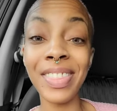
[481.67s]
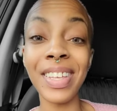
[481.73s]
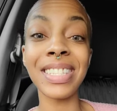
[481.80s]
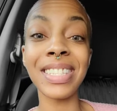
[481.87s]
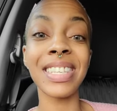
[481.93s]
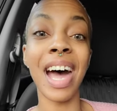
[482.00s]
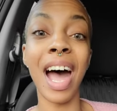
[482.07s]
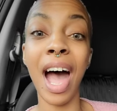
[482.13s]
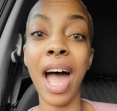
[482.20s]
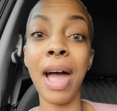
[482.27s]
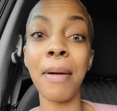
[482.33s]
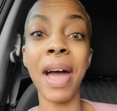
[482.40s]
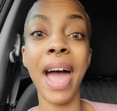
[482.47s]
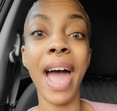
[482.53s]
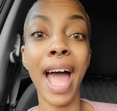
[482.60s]
the
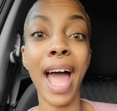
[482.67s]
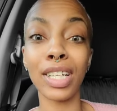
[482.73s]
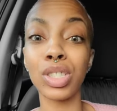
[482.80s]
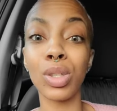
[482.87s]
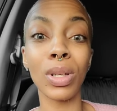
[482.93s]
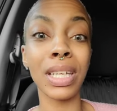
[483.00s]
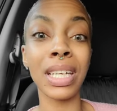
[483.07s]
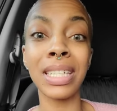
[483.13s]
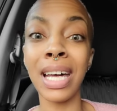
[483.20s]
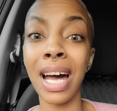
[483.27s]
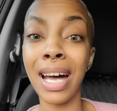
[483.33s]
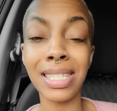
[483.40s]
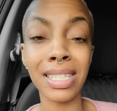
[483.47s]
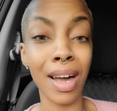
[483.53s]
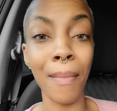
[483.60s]
time actually
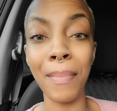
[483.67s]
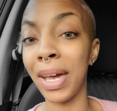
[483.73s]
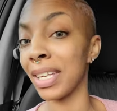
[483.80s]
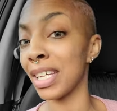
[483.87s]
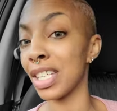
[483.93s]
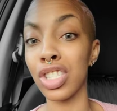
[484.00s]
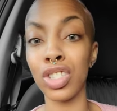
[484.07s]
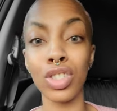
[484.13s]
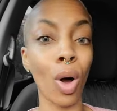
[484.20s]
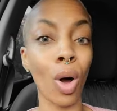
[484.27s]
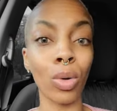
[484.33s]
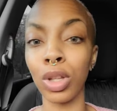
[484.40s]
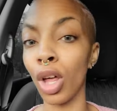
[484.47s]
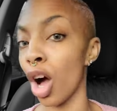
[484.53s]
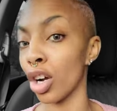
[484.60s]
does come and it's
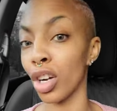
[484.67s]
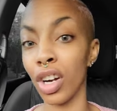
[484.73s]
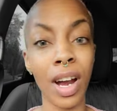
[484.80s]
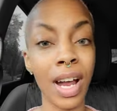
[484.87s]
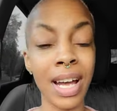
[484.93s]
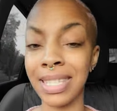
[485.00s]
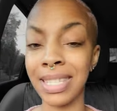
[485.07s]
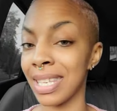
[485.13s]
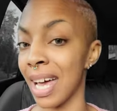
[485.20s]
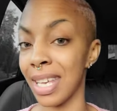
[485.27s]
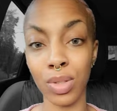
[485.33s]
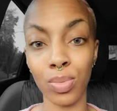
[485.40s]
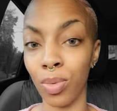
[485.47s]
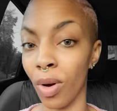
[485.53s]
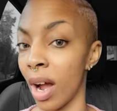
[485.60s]
no longer a
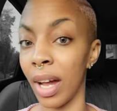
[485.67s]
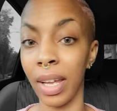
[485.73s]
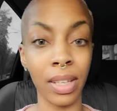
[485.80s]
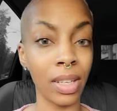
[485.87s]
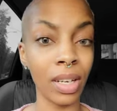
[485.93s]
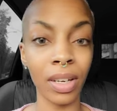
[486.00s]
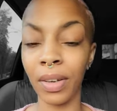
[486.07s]
test run,